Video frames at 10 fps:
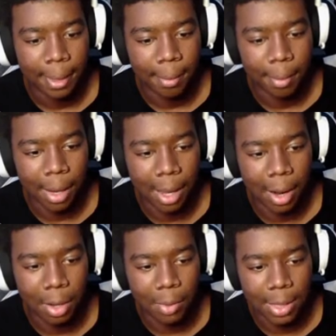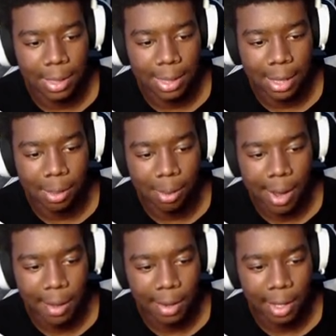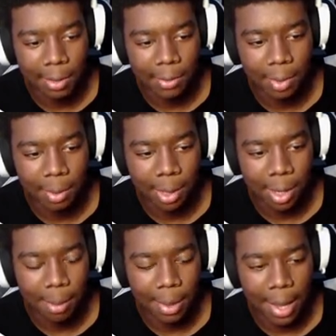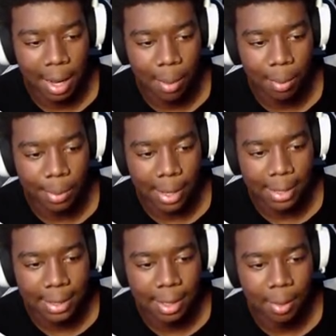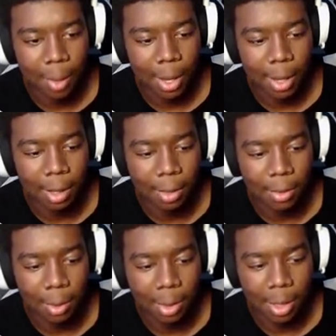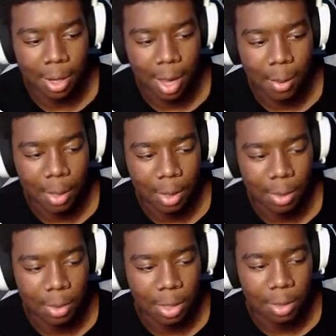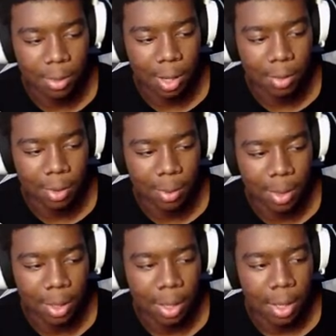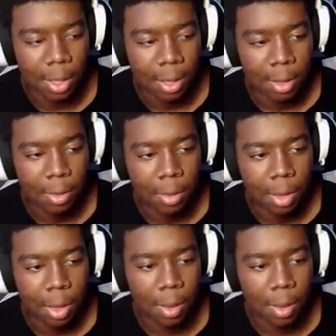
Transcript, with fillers: Right. All the rest of these guys are brown gloves, you feel me? They're black. I'm light-skinned white, you feel me? You know, I would go search around, you feel me? Oh!